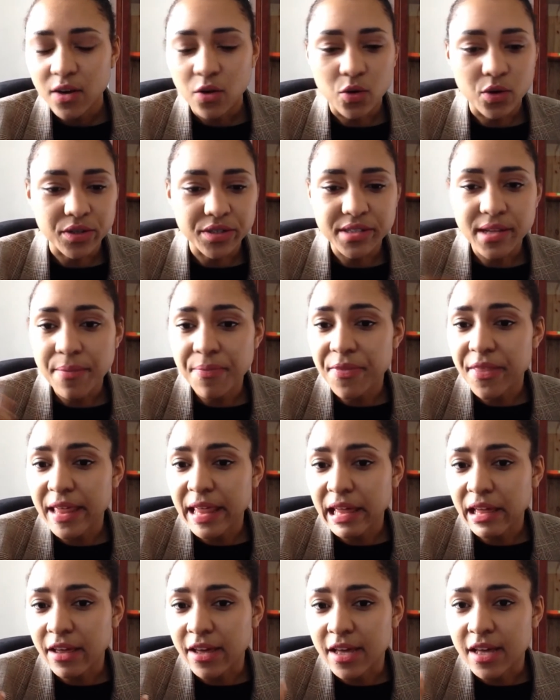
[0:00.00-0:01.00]
or
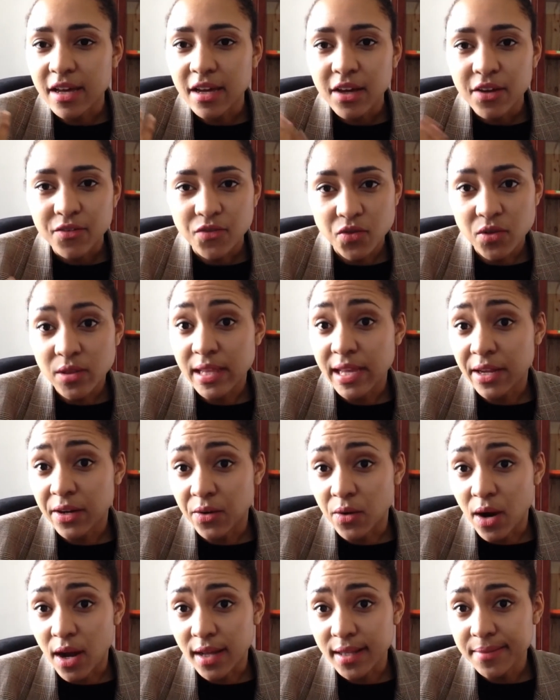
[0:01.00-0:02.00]
something for
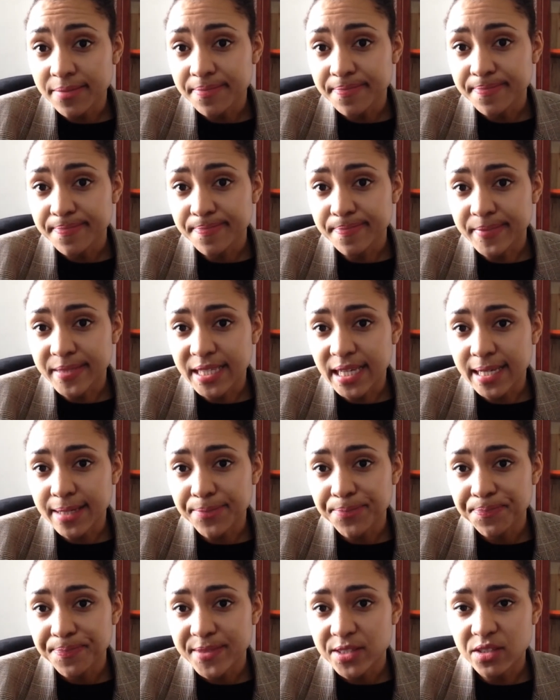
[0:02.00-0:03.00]
later on,
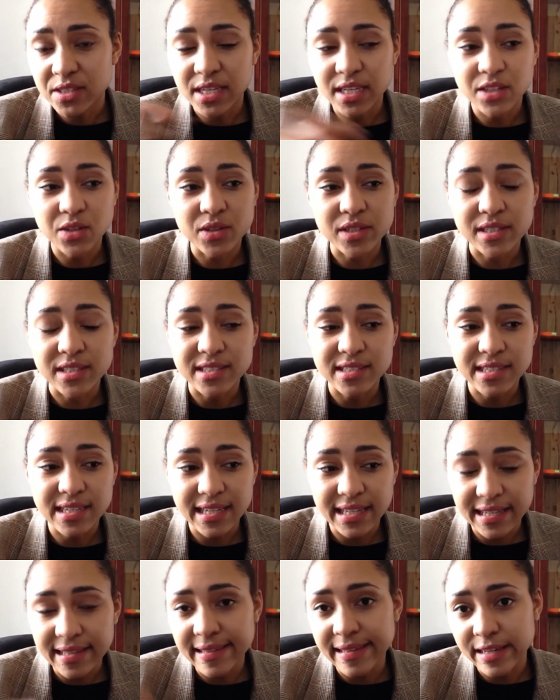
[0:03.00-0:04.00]
okay? So that you could
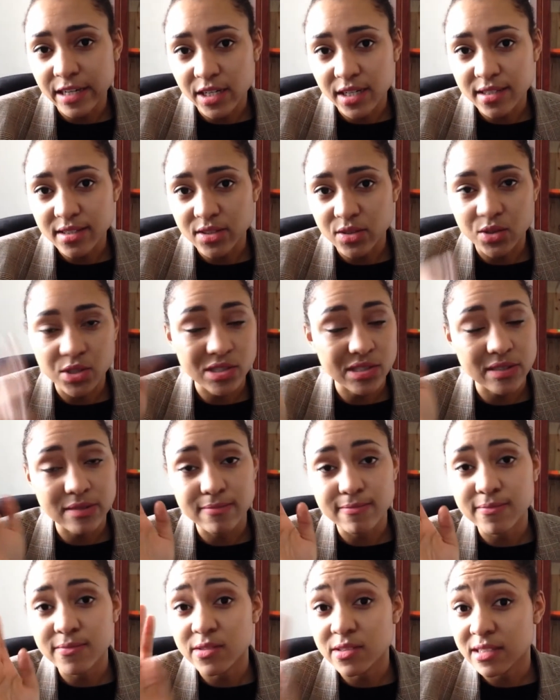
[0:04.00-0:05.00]
study it later. So
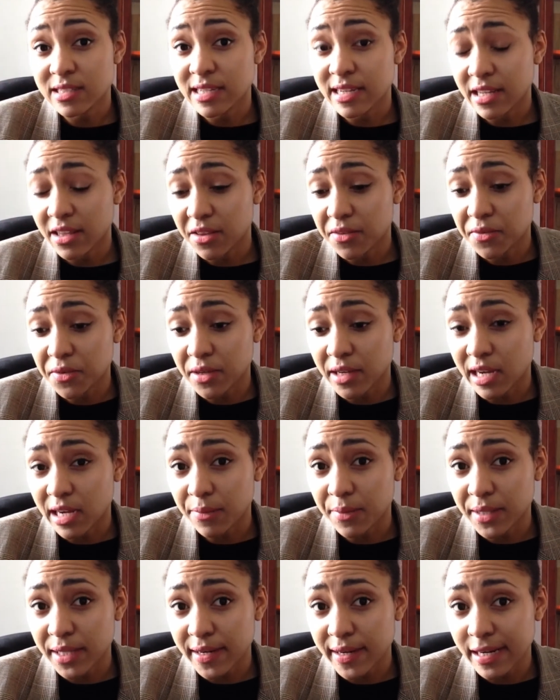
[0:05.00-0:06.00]
just study the
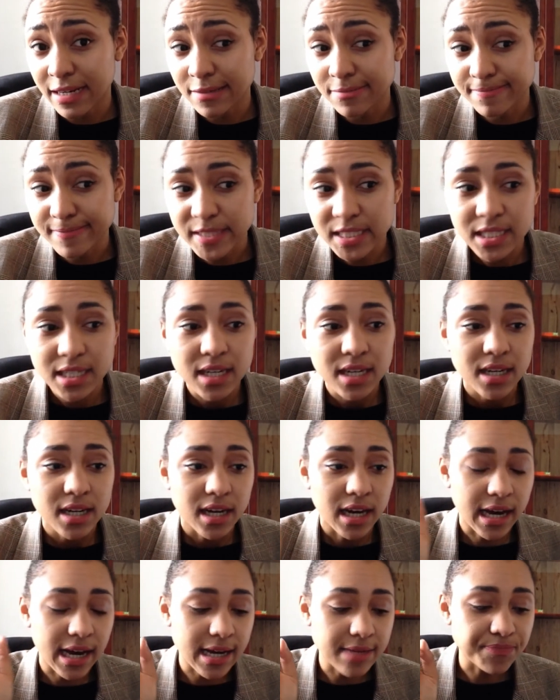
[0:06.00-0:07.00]
vocabulary.
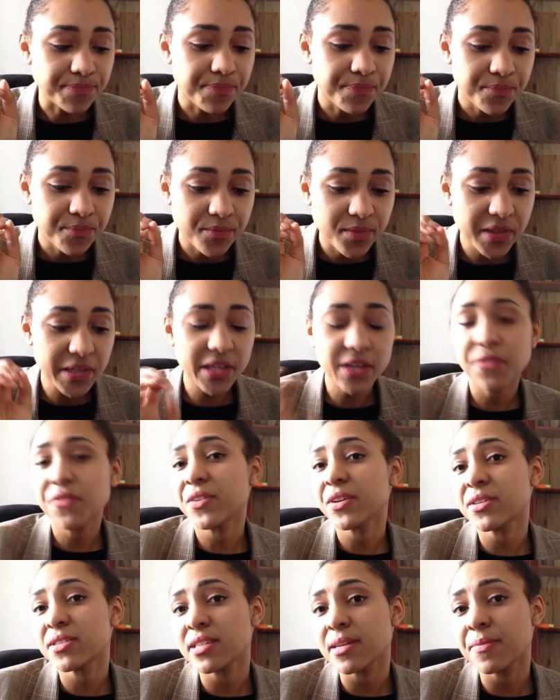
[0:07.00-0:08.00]
If
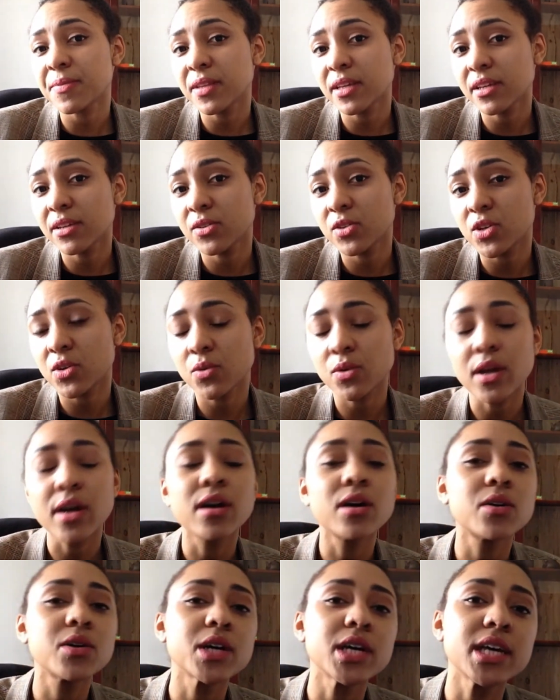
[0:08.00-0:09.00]
there's something you don't
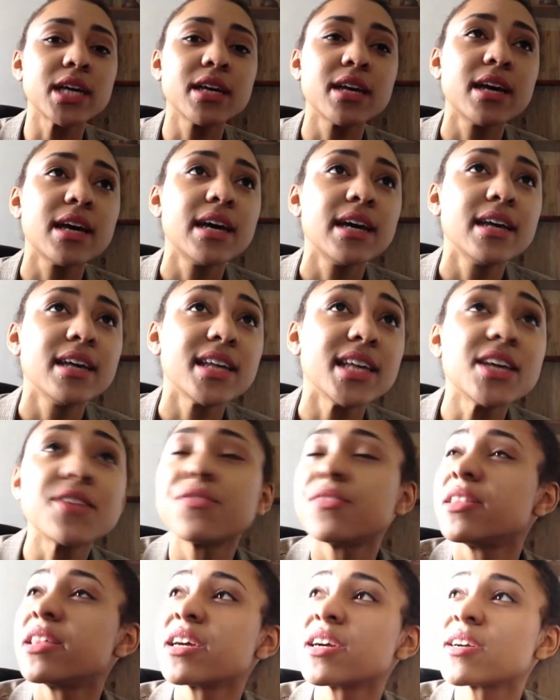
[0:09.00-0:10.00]
know,
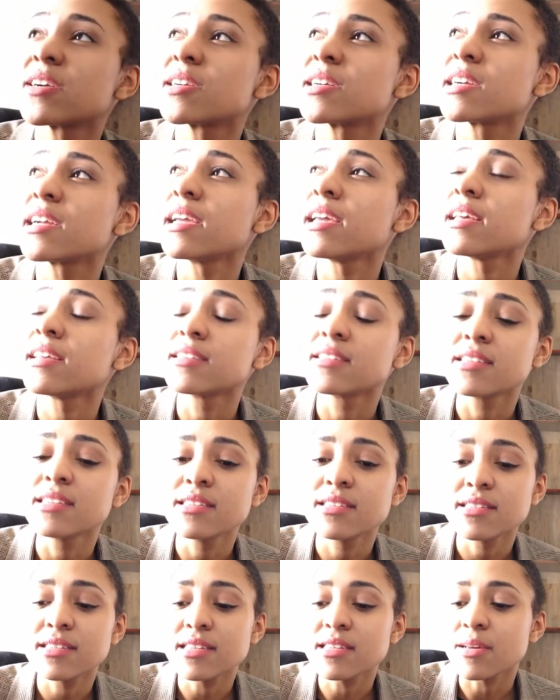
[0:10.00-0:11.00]
if there is
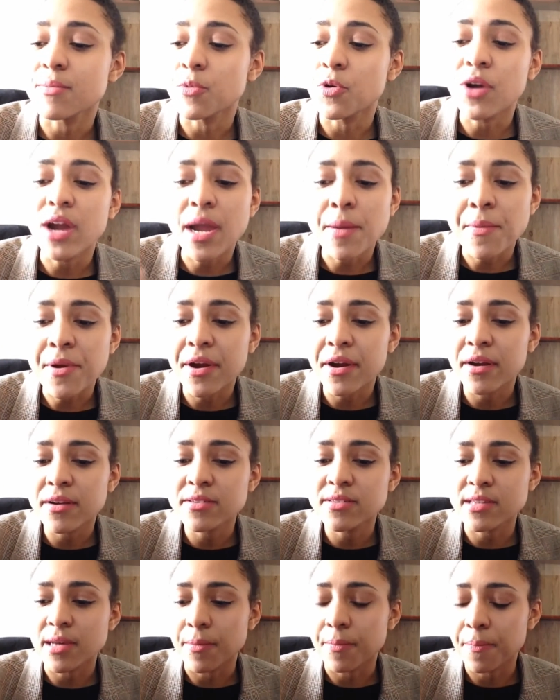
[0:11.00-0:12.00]
some grammar,
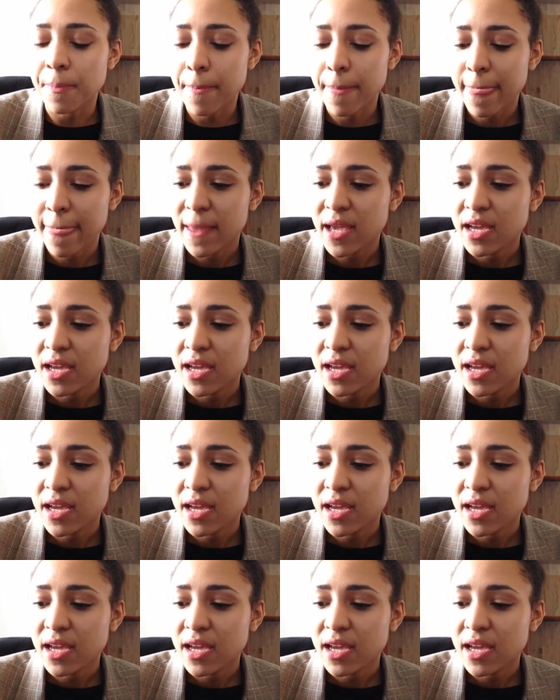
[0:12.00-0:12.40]
some